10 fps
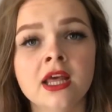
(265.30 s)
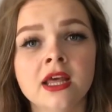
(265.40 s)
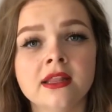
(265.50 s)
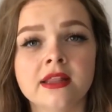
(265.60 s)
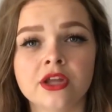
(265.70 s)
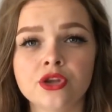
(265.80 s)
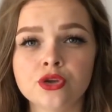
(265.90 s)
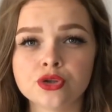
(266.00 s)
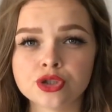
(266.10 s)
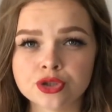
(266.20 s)
then you
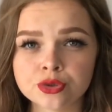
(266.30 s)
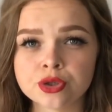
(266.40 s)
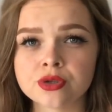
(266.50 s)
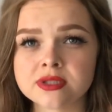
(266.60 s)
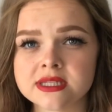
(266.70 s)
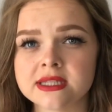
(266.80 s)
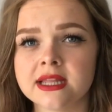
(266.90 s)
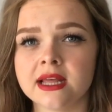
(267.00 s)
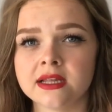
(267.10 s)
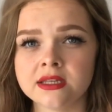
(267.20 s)
should consider
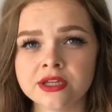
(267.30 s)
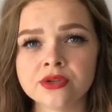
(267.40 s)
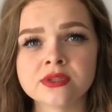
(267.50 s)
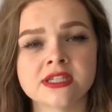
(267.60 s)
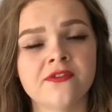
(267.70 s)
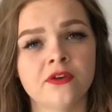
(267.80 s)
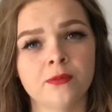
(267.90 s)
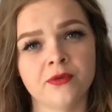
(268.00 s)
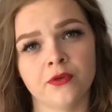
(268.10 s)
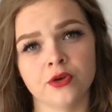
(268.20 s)
a little defill
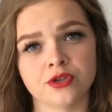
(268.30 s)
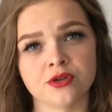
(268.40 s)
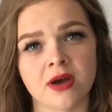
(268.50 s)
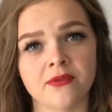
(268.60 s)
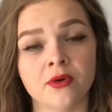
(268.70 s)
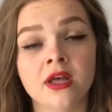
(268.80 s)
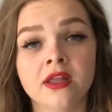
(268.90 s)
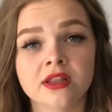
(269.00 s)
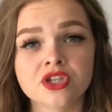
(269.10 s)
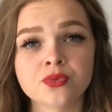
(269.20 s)
before your travel.
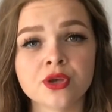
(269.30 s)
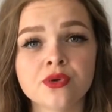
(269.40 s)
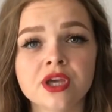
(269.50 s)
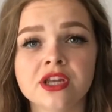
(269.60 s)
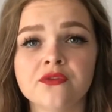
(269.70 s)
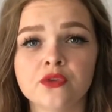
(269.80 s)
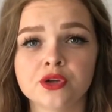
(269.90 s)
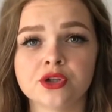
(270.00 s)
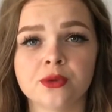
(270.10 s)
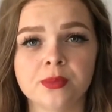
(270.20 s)
This way you can
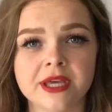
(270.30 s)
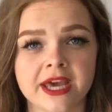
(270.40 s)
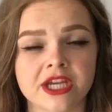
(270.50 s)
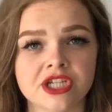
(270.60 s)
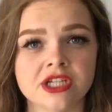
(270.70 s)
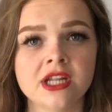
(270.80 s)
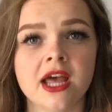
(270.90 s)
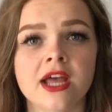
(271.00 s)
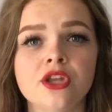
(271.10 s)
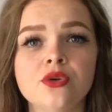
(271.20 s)
avoid complication
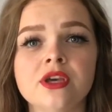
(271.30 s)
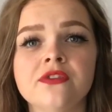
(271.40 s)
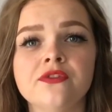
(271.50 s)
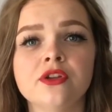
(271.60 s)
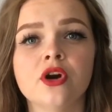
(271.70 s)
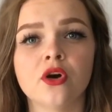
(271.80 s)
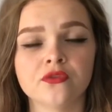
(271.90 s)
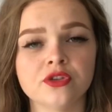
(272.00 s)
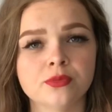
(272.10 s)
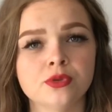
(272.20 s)
and you can feel
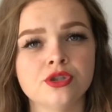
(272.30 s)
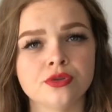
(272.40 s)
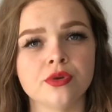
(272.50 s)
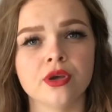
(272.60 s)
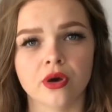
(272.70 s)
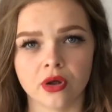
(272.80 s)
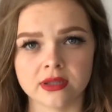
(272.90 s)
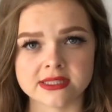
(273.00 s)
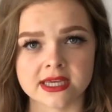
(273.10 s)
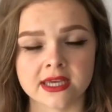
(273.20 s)
comfortable during your
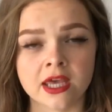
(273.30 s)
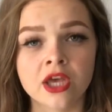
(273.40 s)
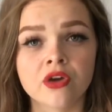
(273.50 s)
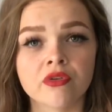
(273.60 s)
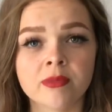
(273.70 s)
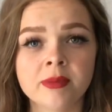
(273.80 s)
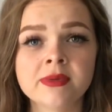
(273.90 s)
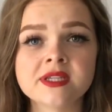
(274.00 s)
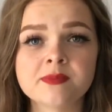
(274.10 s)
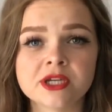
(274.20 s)
holiday. Remember,
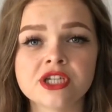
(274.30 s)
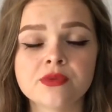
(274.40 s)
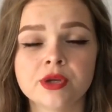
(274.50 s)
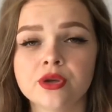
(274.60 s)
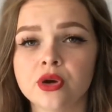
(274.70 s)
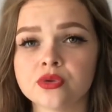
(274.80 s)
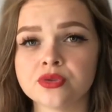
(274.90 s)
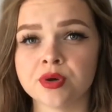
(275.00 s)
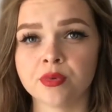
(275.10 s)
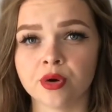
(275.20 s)
especially when you go
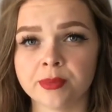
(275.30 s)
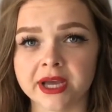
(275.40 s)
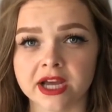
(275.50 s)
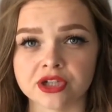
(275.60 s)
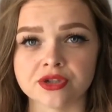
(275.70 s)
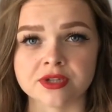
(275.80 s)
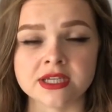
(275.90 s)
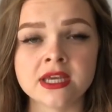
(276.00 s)
to a warmer country,